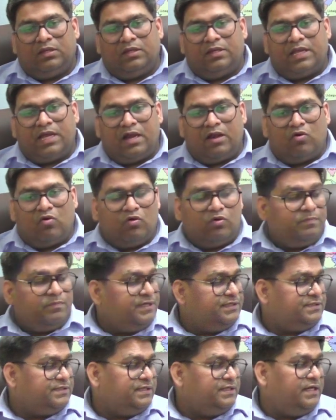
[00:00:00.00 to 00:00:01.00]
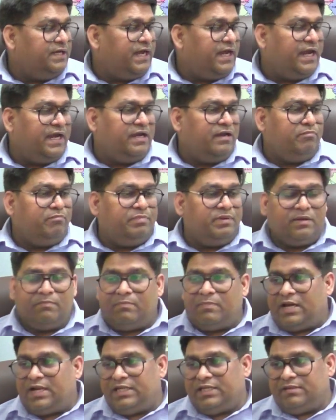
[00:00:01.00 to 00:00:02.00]
Nagaur basin and
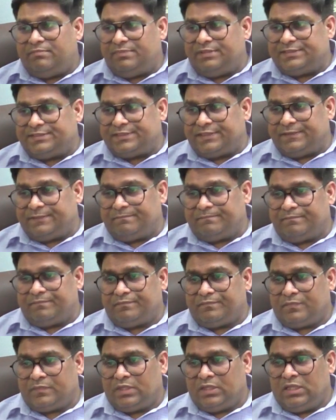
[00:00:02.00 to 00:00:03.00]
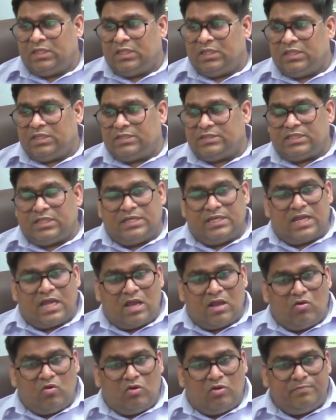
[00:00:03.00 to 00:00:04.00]
Birmania basin. The
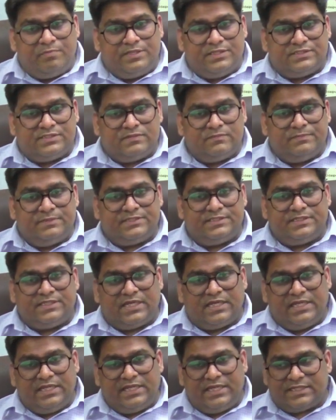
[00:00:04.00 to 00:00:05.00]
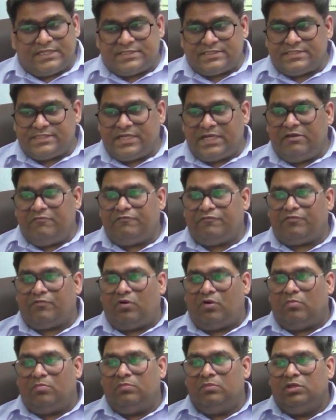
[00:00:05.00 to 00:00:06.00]
Nagaur basin basically extend
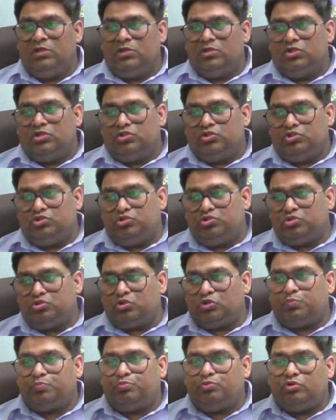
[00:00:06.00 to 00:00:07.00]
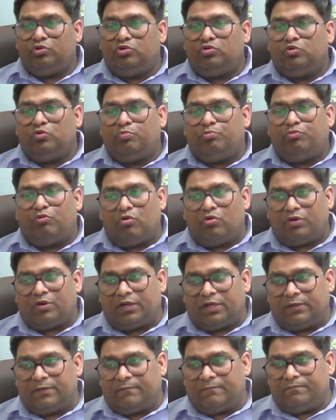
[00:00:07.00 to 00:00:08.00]
from Jodhpur to
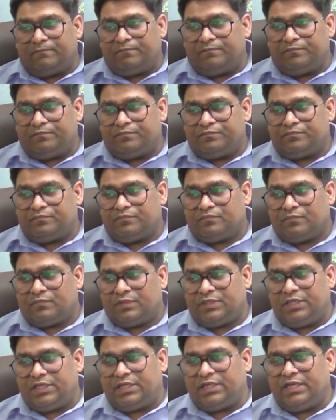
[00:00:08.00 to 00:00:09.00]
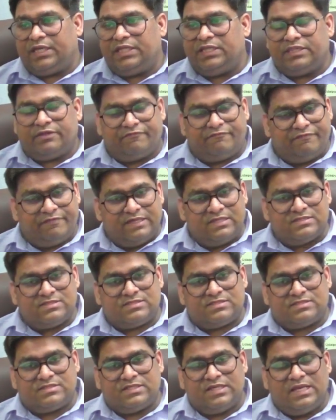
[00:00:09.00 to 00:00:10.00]
Pokhran, okay, in the
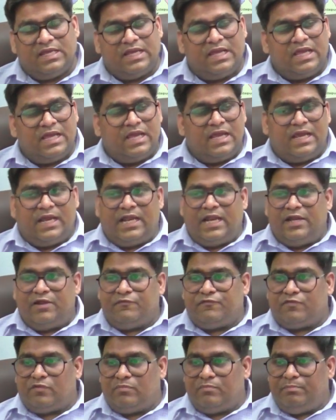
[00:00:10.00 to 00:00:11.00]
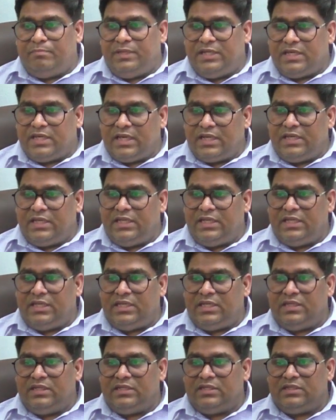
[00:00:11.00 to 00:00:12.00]
west, and from
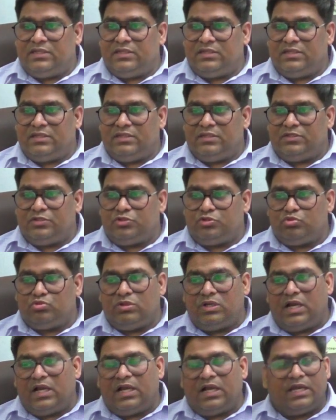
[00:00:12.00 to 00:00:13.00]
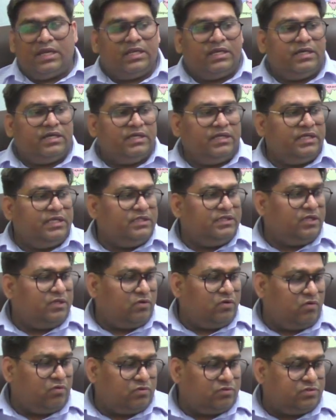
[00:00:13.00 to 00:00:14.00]
Bikaner to Ganganagar in the
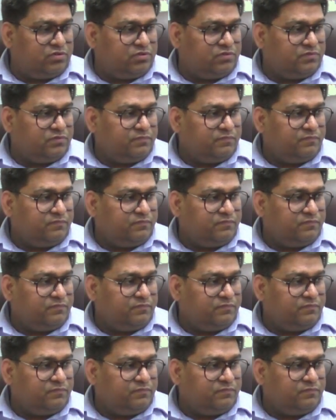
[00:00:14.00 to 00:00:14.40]
north.